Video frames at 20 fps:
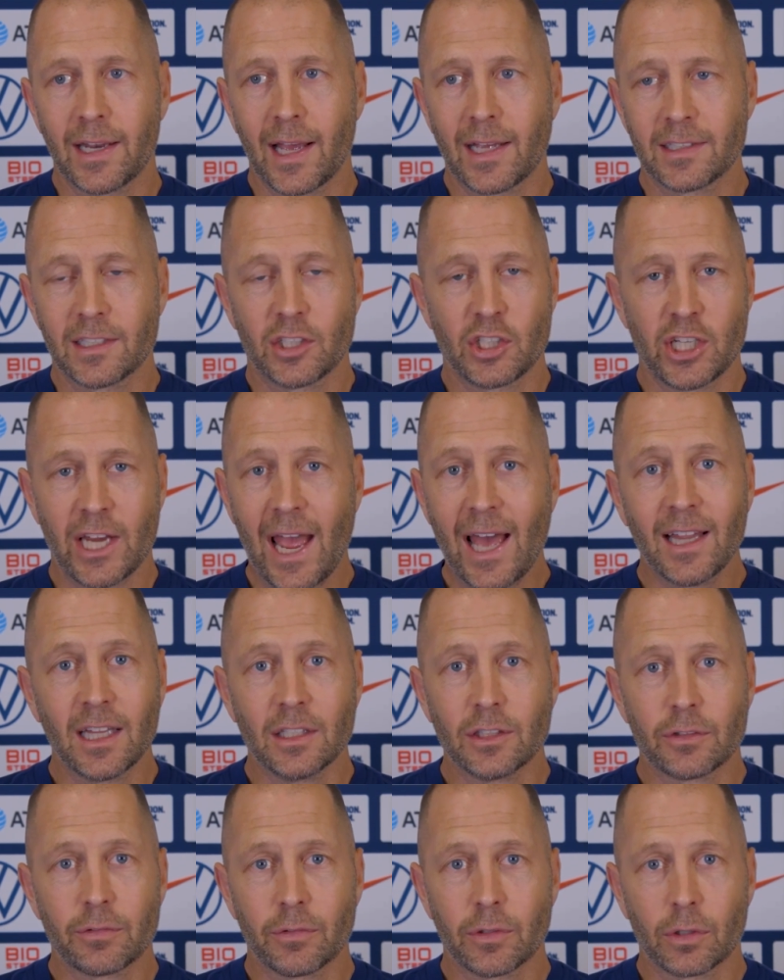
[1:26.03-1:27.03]
as a
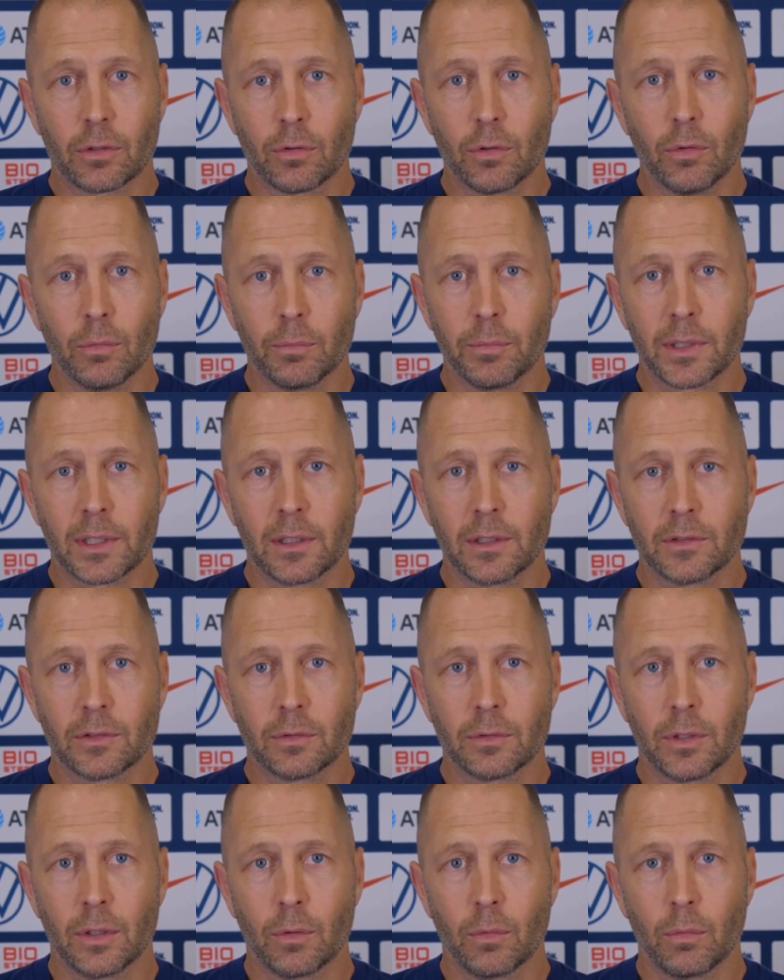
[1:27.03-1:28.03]
challenge for the group because
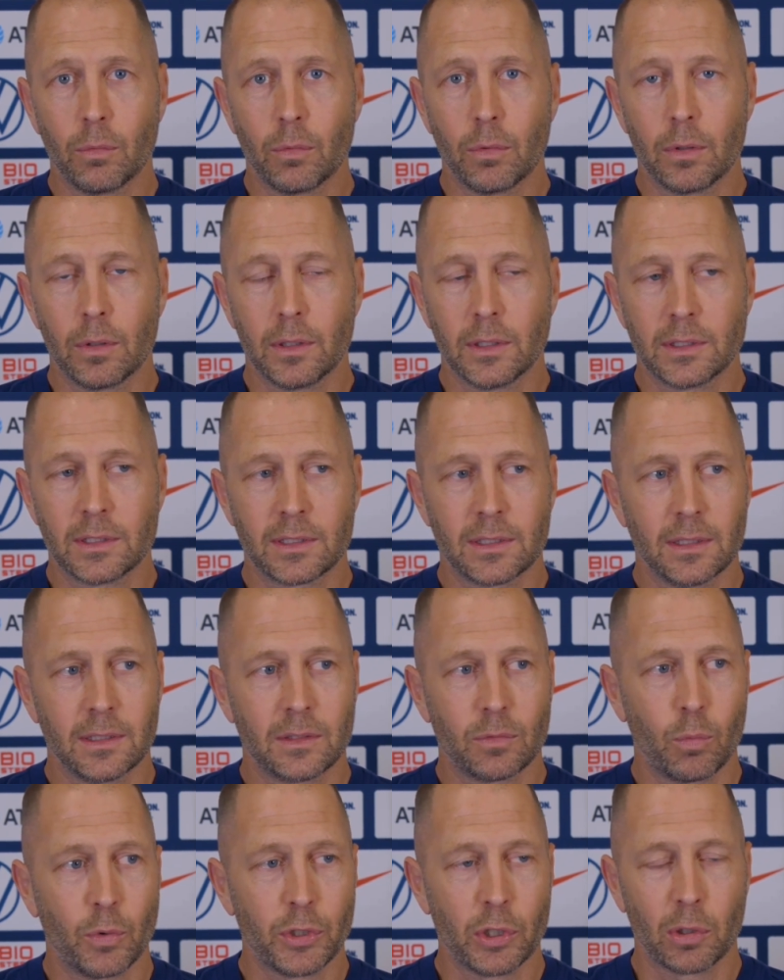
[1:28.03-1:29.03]

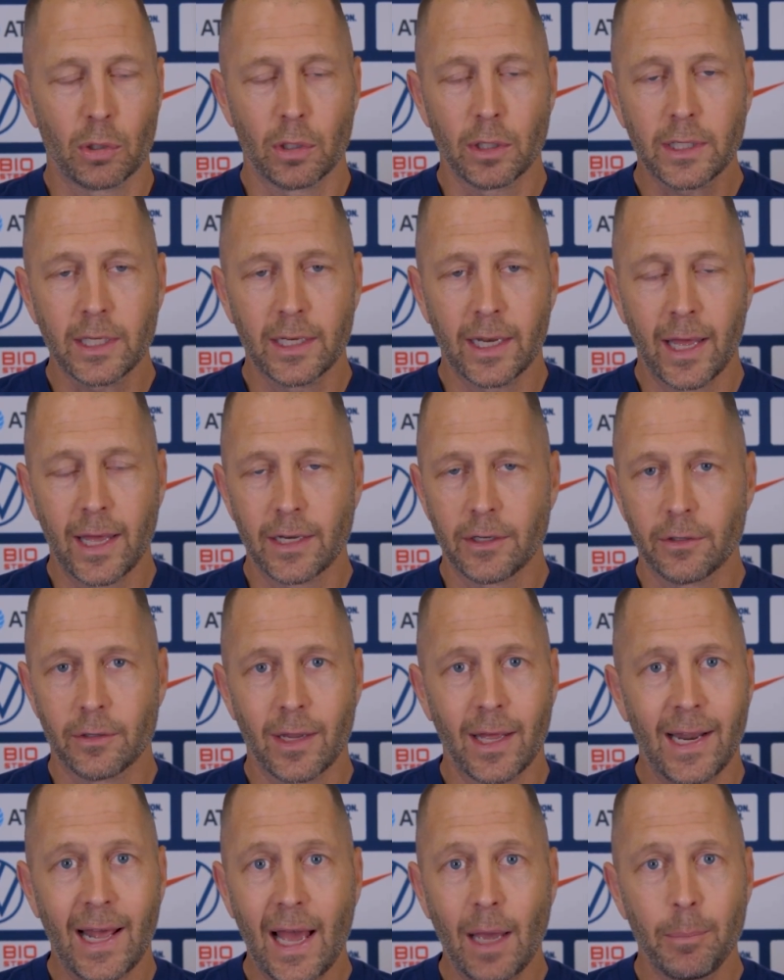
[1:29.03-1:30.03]
it's when you're looking at it,
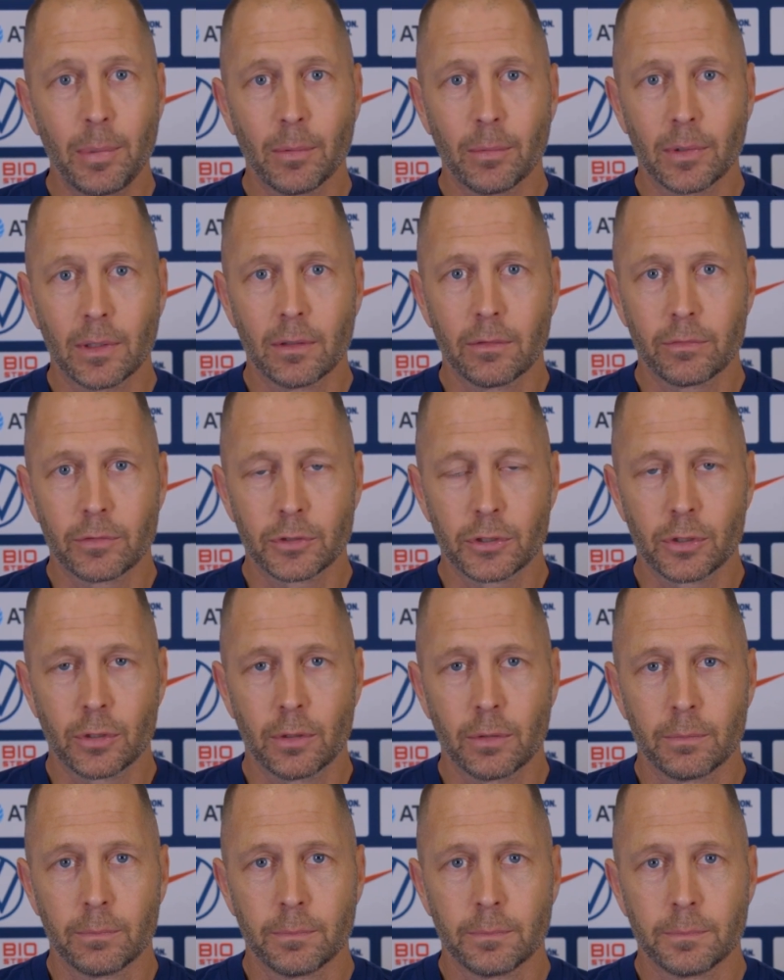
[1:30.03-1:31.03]
you're not happy with it for
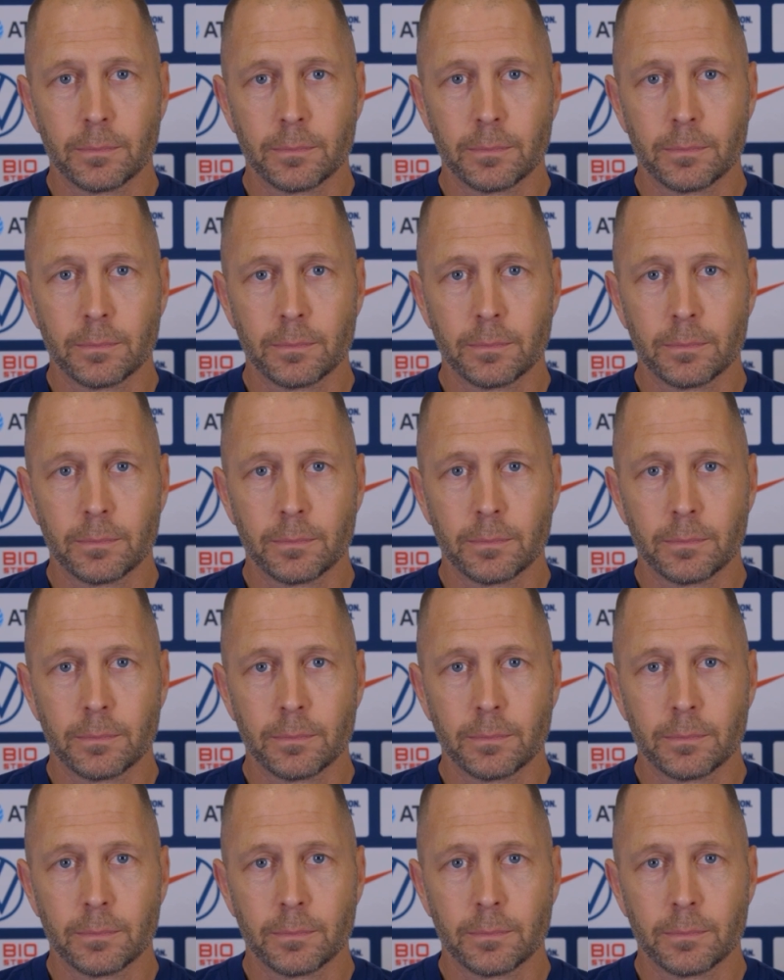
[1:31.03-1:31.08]
sure.